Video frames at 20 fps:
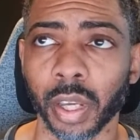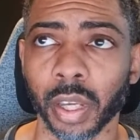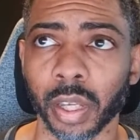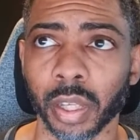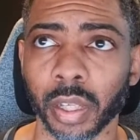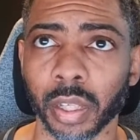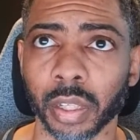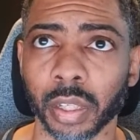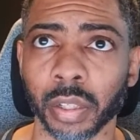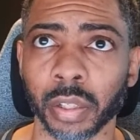
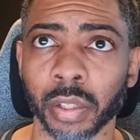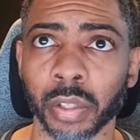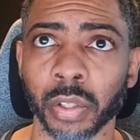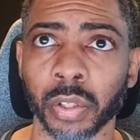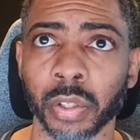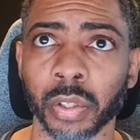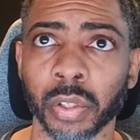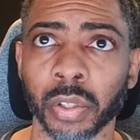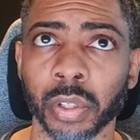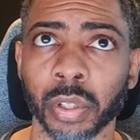it
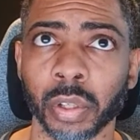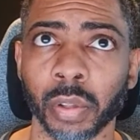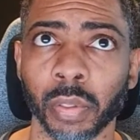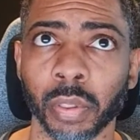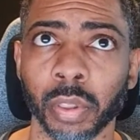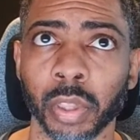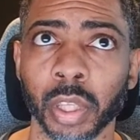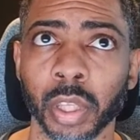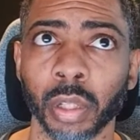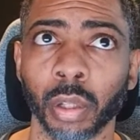is
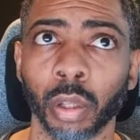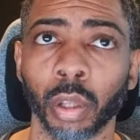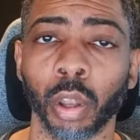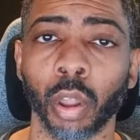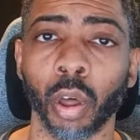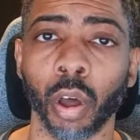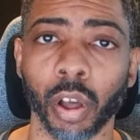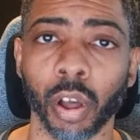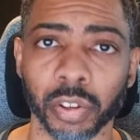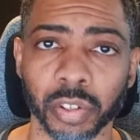the
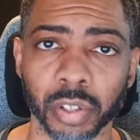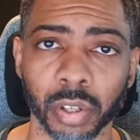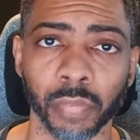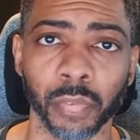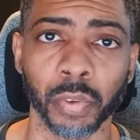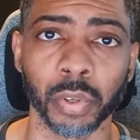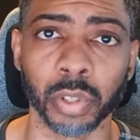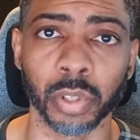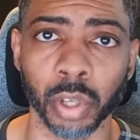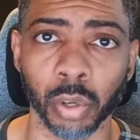loss of a
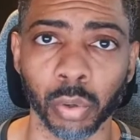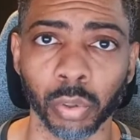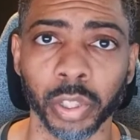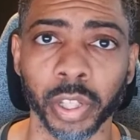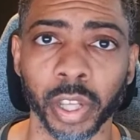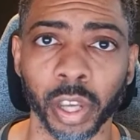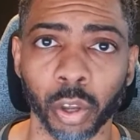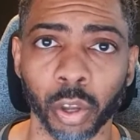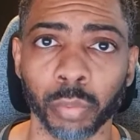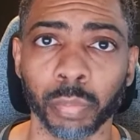dearly
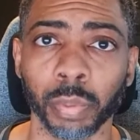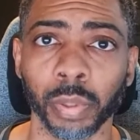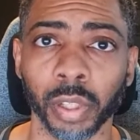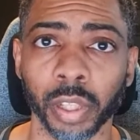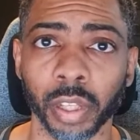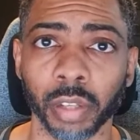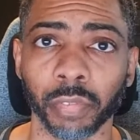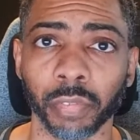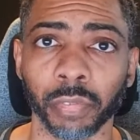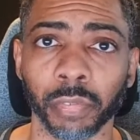held
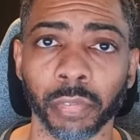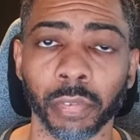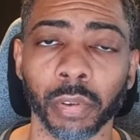belief.